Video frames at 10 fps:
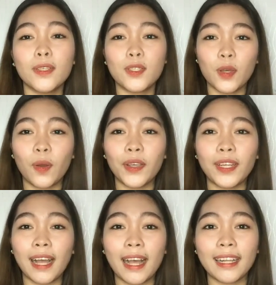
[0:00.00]
So
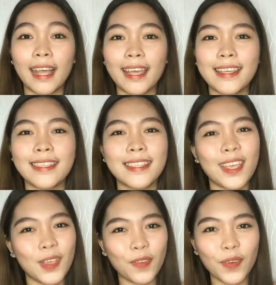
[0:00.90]
ayun na nga guys,
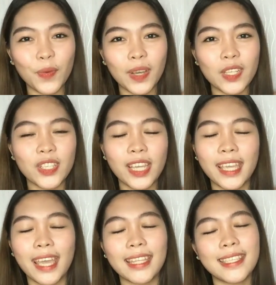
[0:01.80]
thank you for
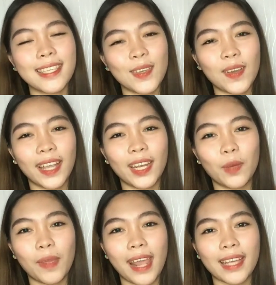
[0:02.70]
watching and see you again
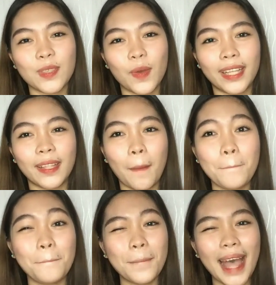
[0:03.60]
in my next one.
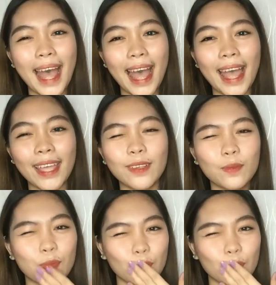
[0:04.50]
Bye!